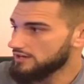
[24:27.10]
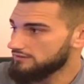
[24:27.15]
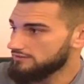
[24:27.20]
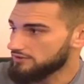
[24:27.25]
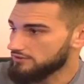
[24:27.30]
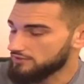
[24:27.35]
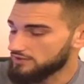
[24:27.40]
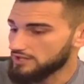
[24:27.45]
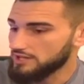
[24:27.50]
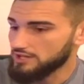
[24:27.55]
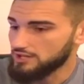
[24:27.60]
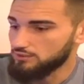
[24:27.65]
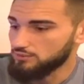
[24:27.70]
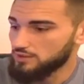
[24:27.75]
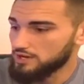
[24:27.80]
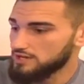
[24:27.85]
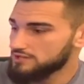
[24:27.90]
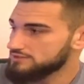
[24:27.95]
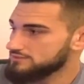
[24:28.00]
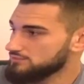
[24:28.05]
it really
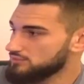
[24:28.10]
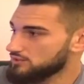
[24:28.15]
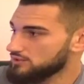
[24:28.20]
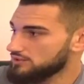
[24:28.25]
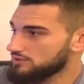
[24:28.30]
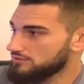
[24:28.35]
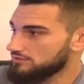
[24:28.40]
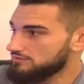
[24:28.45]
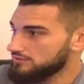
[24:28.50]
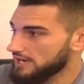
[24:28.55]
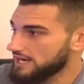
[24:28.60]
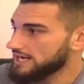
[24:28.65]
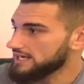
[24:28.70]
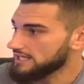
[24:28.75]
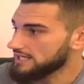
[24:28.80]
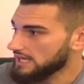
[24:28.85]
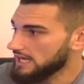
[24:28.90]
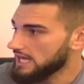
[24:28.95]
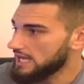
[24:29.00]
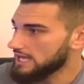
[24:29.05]
was more
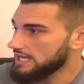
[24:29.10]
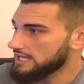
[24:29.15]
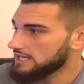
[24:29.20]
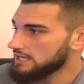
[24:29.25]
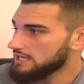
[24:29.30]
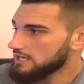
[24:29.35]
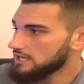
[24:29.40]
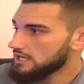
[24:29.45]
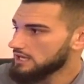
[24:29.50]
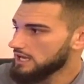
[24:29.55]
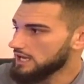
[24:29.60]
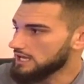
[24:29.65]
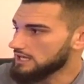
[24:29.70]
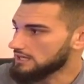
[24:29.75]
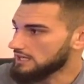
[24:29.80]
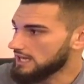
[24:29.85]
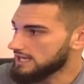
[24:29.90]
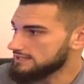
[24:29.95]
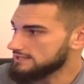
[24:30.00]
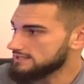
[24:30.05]
fight-like
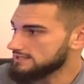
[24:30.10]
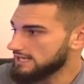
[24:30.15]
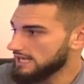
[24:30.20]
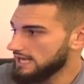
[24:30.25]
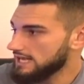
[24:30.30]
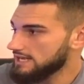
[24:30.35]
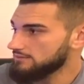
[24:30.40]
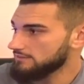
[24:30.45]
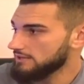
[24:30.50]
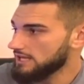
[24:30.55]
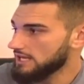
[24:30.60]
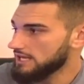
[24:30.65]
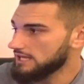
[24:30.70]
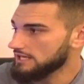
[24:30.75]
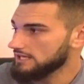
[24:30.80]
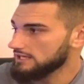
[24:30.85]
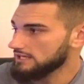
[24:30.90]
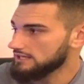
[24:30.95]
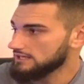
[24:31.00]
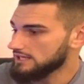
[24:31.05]
and less
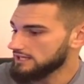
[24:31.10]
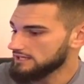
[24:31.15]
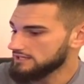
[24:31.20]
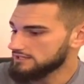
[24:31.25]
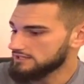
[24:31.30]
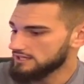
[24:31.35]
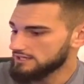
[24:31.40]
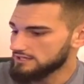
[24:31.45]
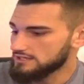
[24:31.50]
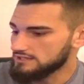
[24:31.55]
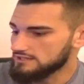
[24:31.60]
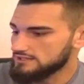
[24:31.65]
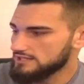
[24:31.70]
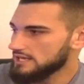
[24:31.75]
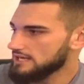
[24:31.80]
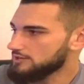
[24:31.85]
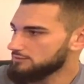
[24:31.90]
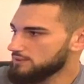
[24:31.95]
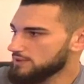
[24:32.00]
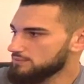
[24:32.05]
game-like, and they didn't
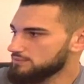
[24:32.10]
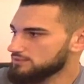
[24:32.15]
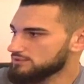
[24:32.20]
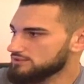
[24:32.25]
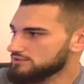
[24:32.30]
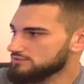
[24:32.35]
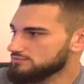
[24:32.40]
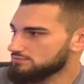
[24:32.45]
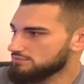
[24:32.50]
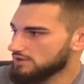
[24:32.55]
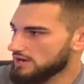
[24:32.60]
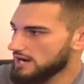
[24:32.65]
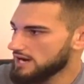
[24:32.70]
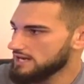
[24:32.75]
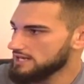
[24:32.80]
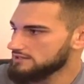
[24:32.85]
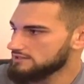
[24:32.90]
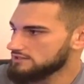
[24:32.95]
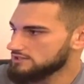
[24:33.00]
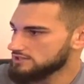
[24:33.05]
take people's
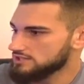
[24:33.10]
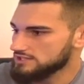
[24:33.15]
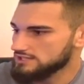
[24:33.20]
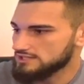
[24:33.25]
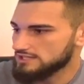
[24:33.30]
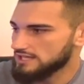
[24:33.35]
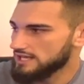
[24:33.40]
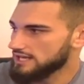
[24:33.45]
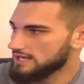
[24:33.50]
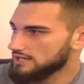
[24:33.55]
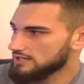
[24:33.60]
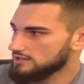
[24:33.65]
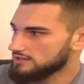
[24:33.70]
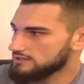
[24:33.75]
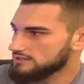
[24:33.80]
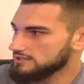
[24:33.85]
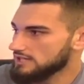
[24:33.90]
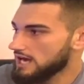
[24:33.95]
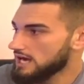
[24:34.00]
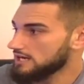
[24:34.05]
brains just like a
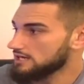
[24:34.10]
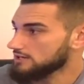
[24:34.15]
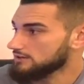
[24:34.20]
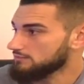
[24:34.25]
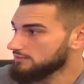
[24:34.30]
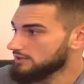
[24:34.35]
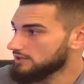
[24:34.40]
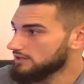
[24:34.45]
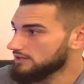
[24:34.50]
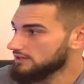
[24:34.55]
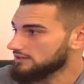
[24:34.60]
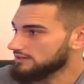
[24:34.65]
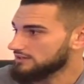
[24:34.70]
soccer ball,